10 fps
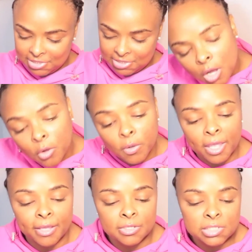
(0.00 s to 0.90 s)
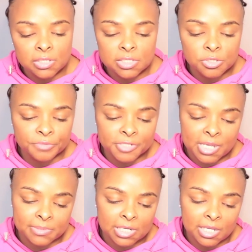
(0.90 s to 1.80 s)
Oh, okay, so it's 2 different
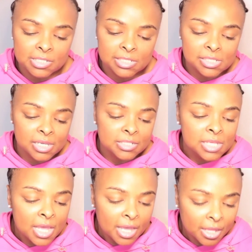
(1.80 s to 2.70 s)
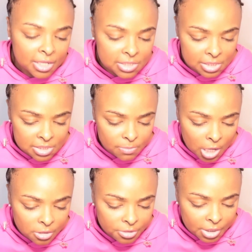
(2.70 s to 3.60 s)
types of nets. It says it's a
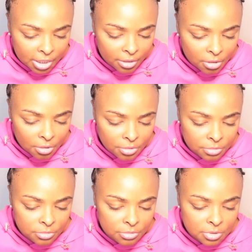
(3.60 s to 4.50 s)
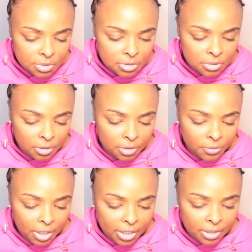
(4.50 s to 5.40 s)
smaller net, holes are
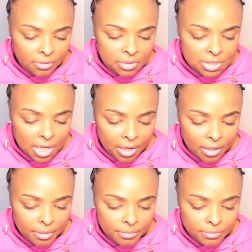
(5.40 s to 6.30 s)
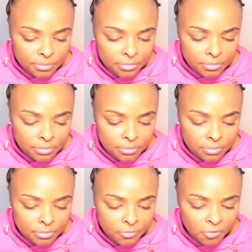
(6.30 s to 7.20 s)
located on top
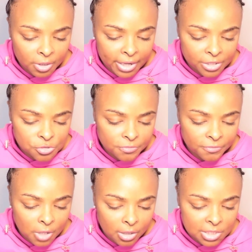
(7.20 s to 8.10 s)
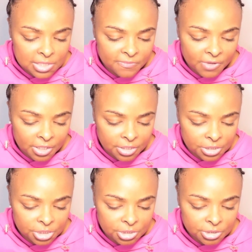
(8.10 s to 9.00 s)
for natural flawless
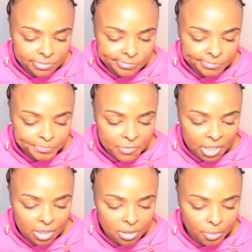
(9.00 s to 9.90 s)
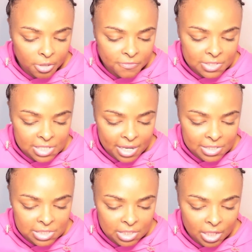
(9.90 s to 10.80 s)
finish, and then the perfect
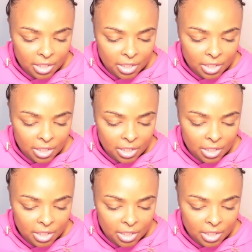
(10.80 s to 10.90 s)
size net